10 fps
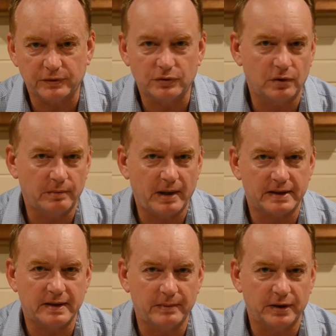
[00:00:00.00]
and talk about
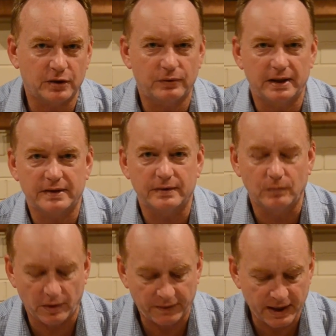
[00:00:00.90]
some of the critics and
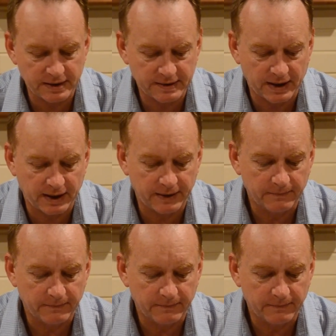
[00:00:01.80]
what they say,